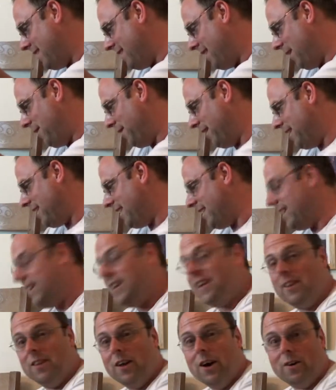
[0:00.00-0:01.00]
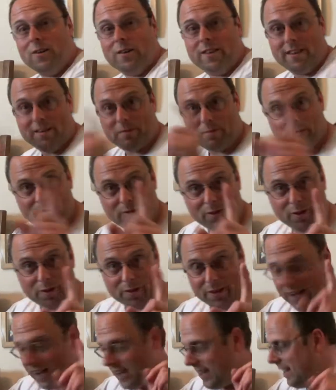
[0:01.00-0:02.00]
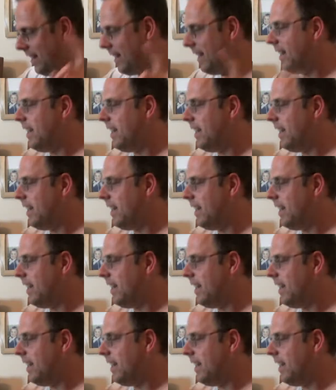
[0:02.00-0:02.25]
Oh wait, no. Before that,